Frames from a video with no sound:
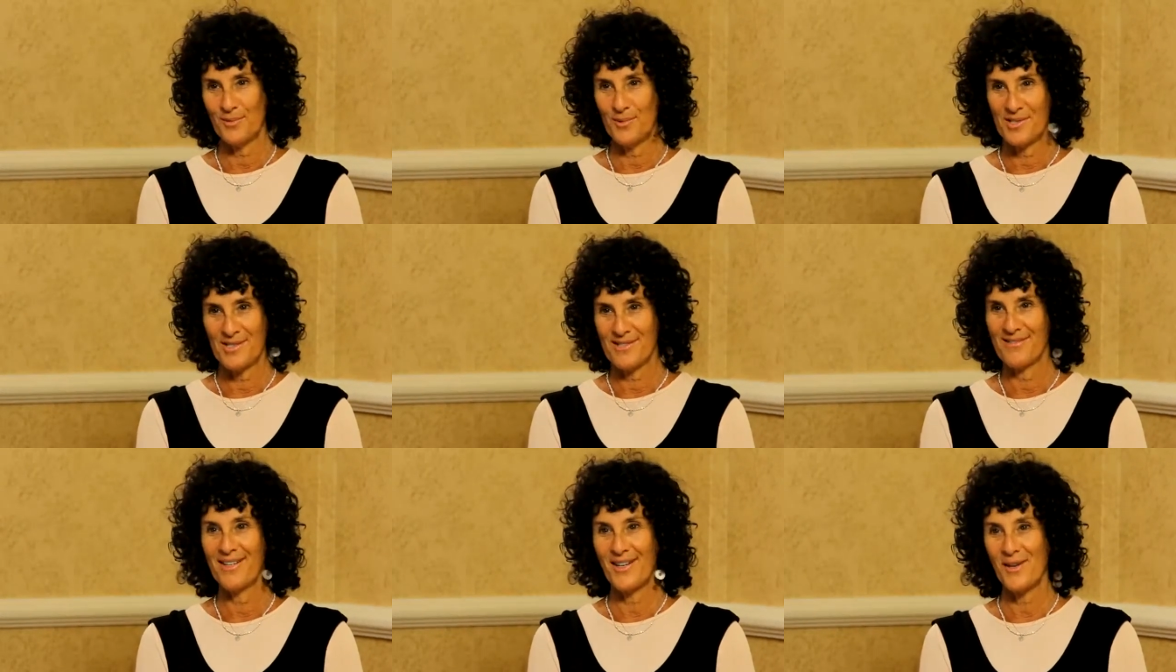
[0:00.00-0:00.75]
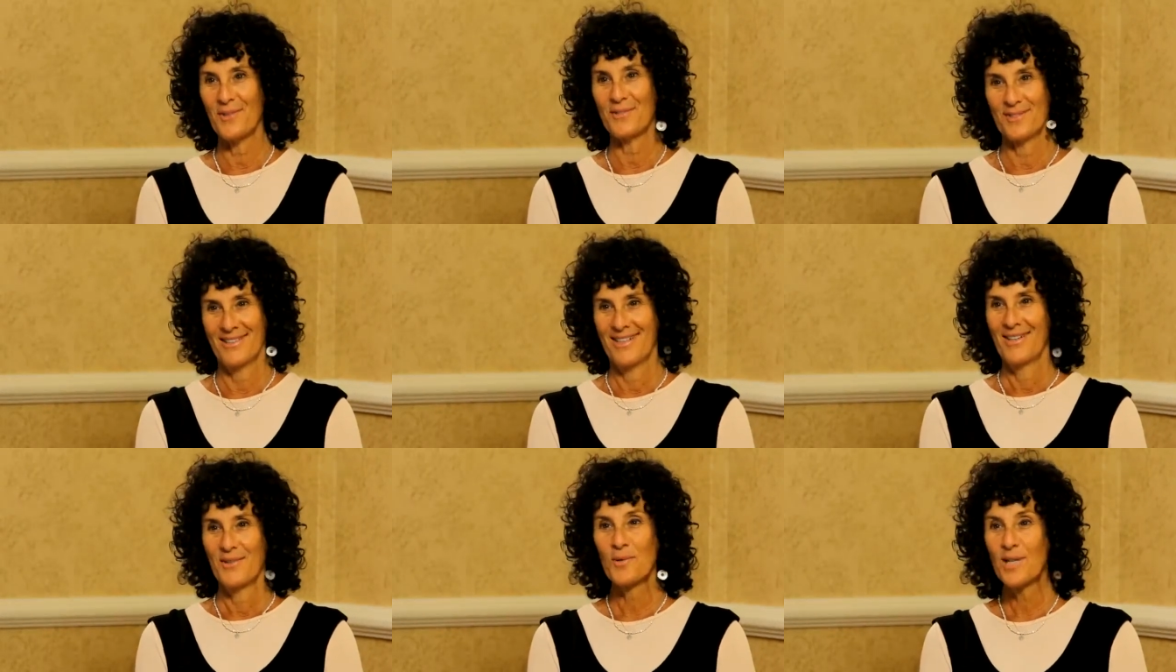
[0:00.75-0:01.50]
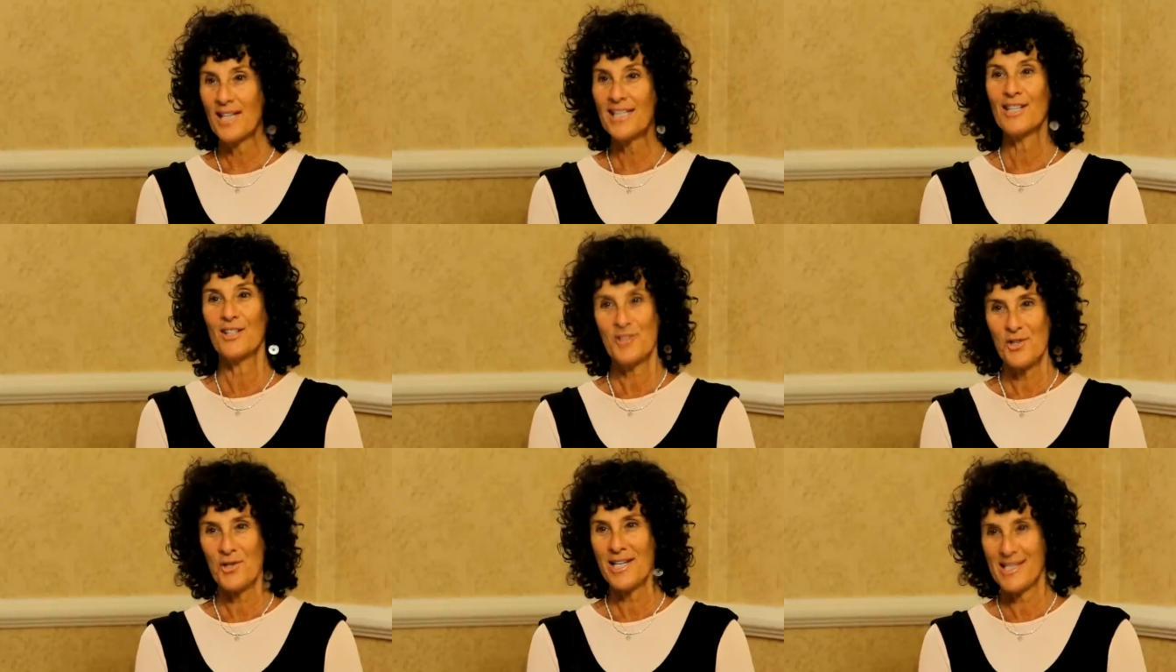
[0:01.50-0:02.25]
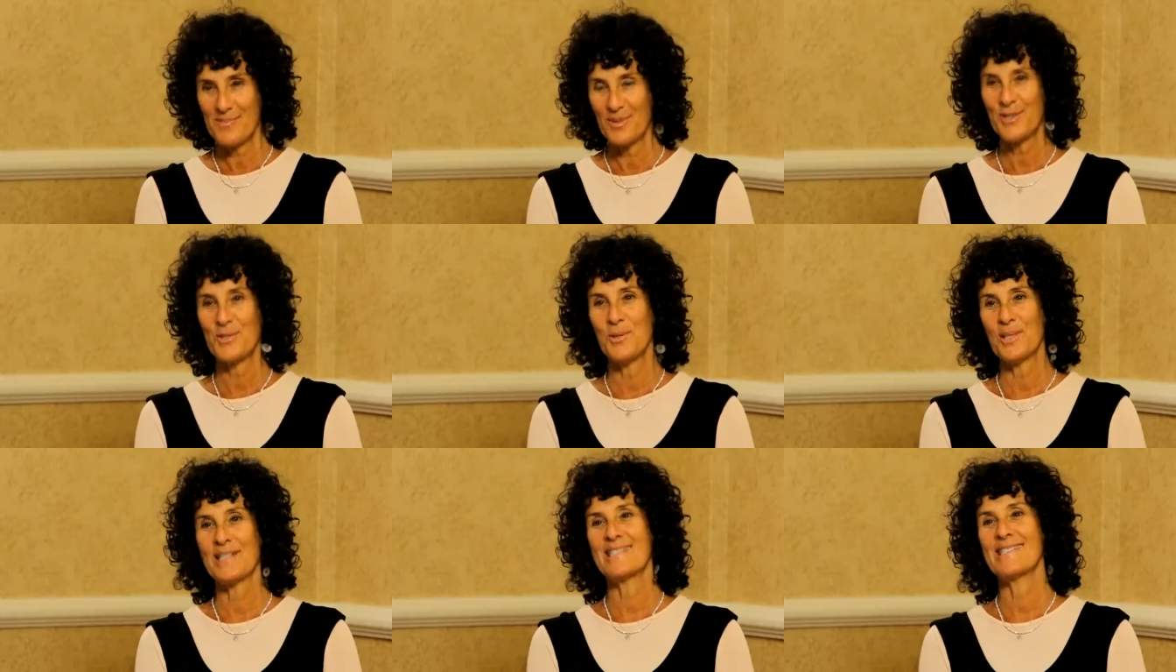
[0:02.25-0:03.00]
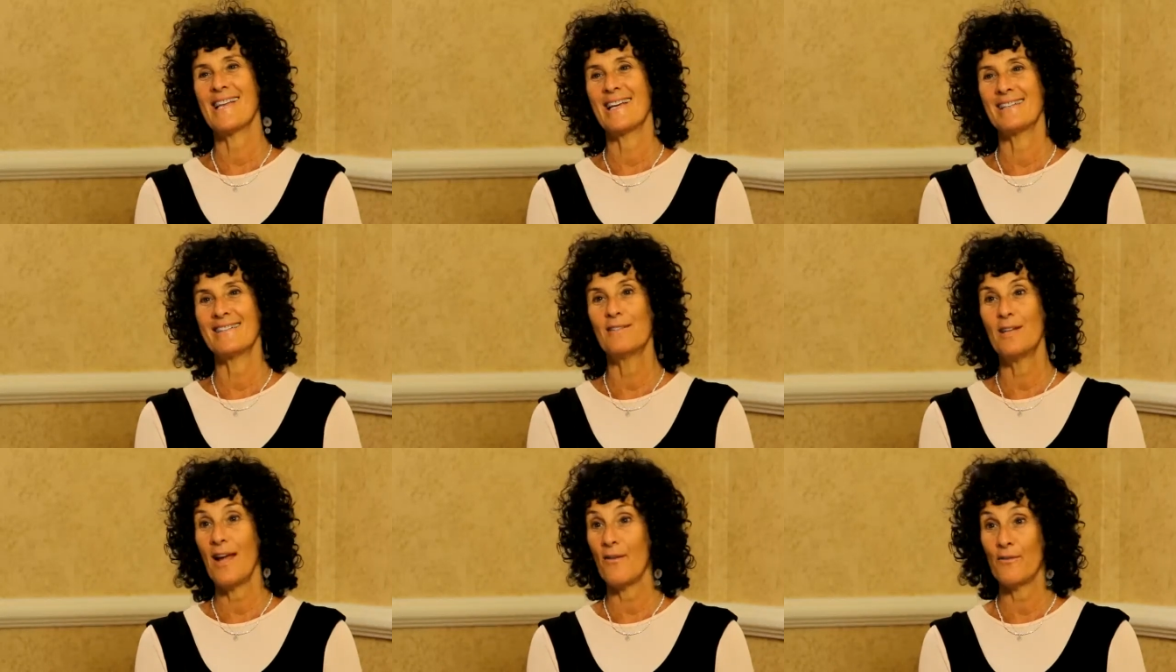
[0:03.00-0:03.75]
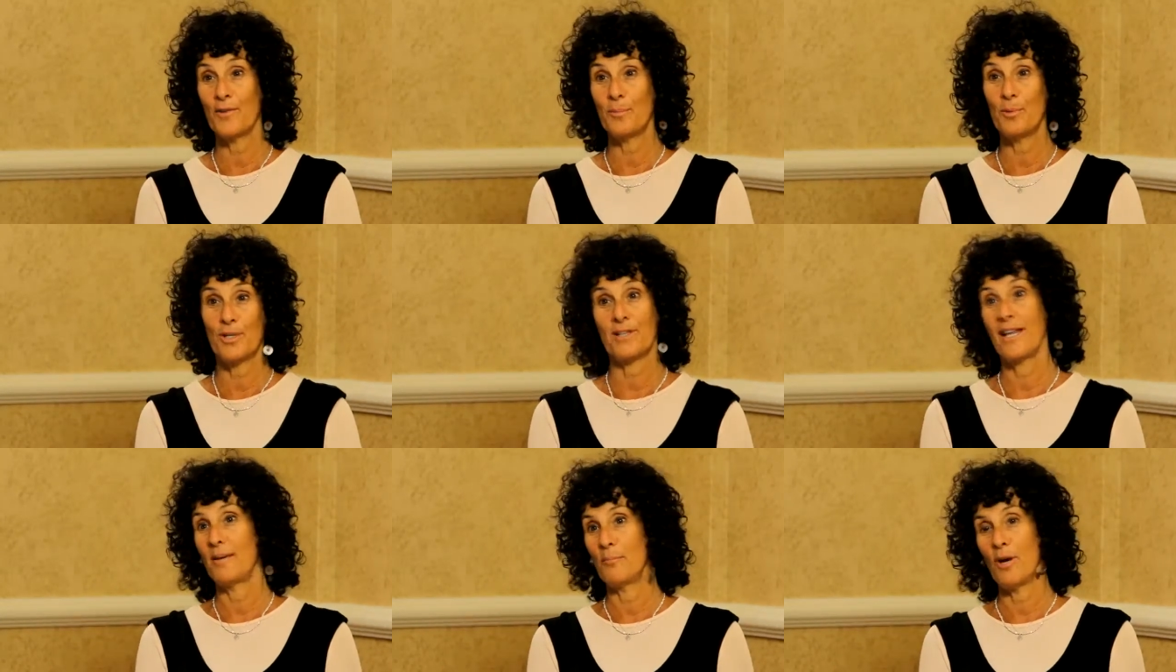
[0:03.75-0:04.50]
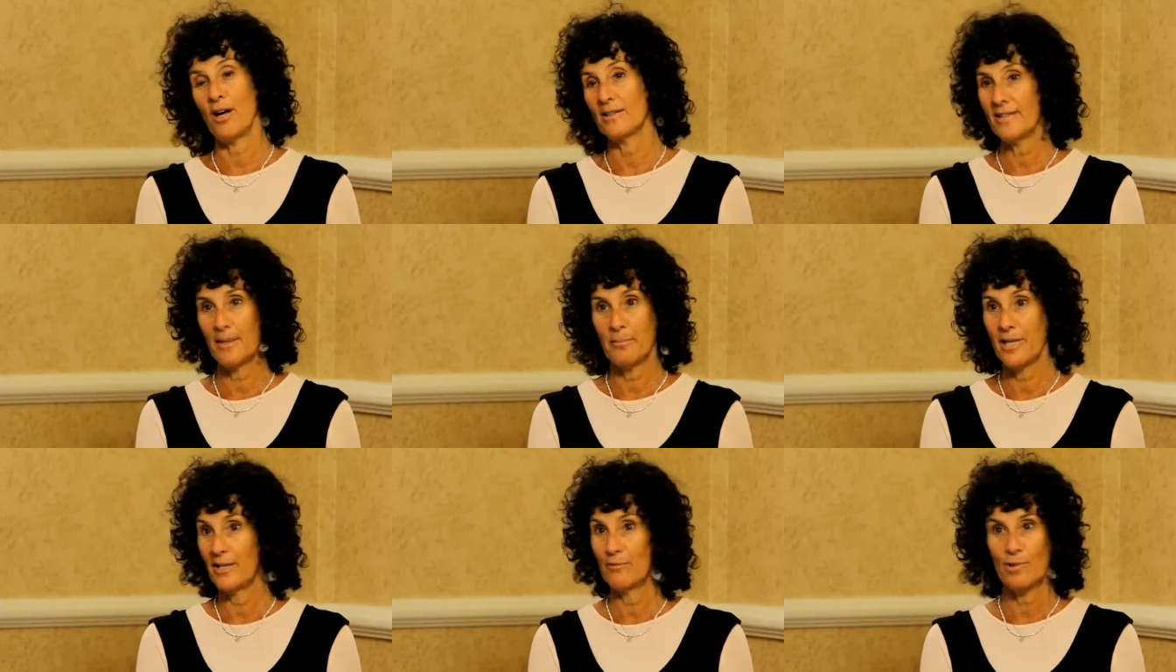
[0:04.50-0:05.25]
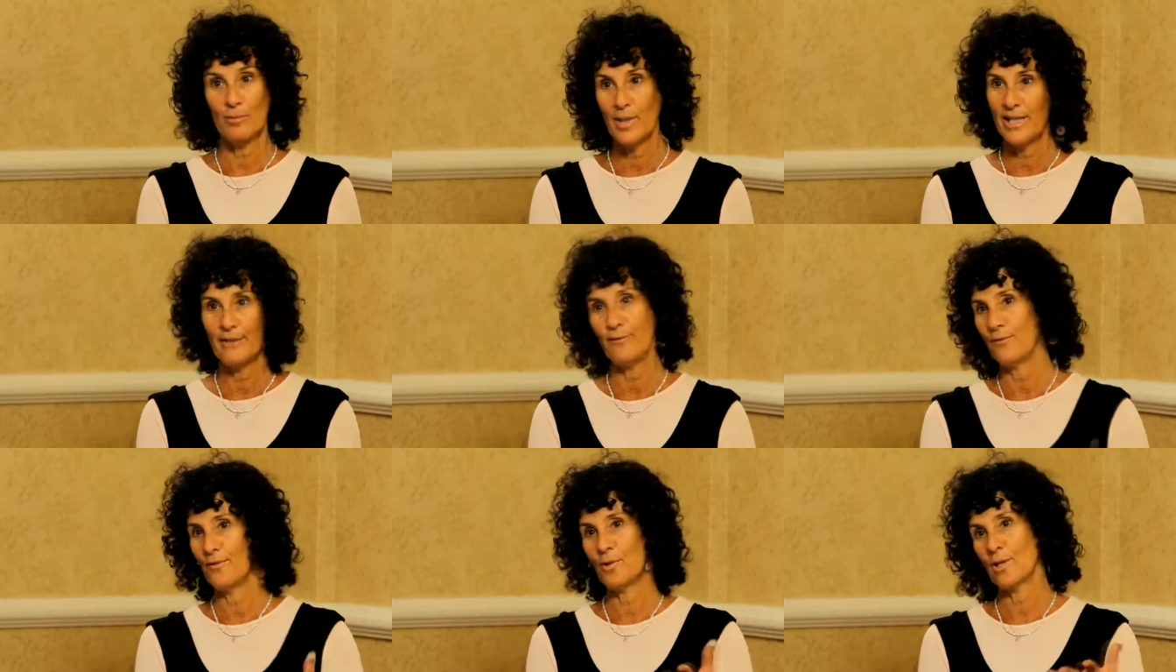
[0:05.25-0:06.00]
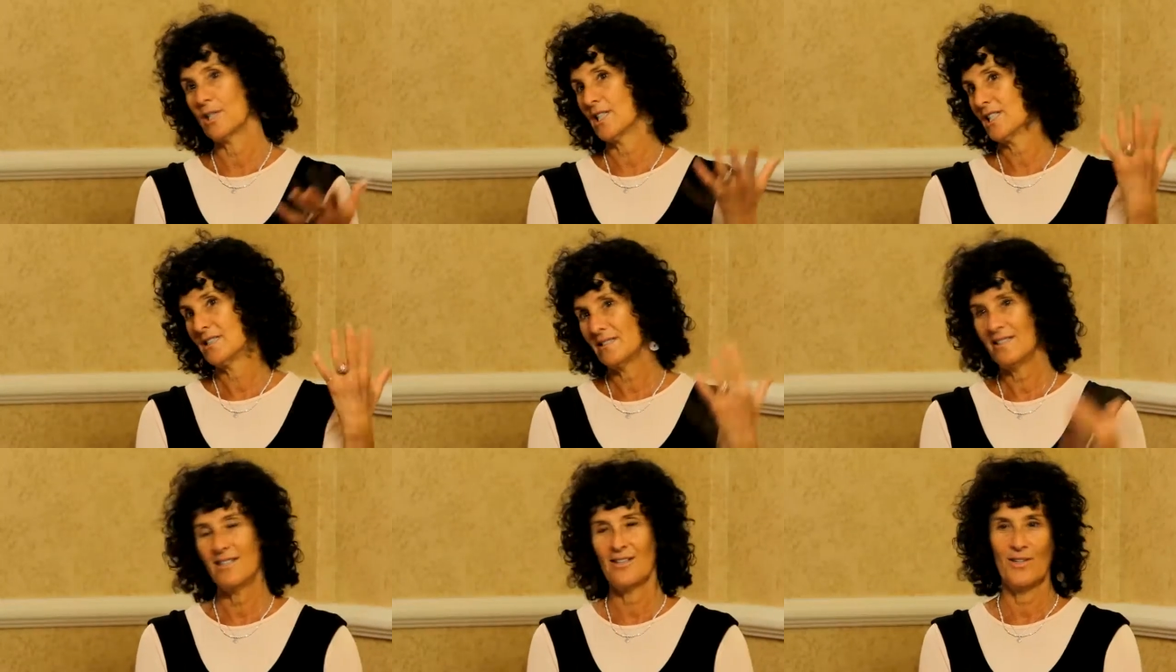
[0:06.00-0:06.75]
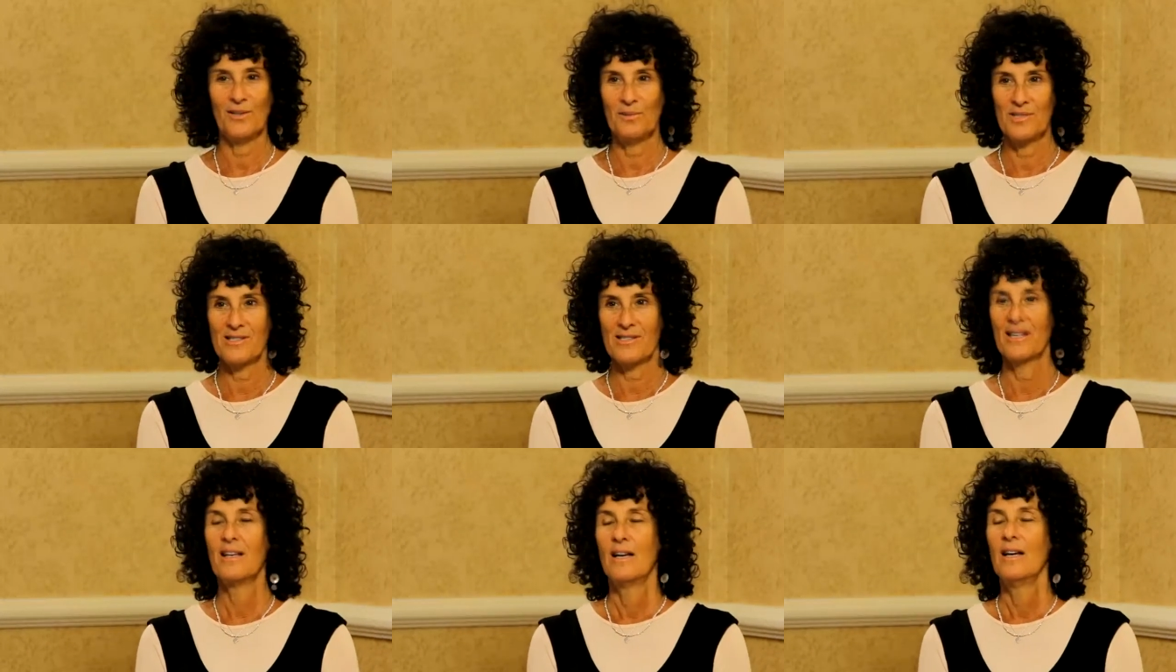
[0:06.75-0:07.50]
It was, you know, really luxurious book tours, and every book they bought, they paid real money for, and you know, it was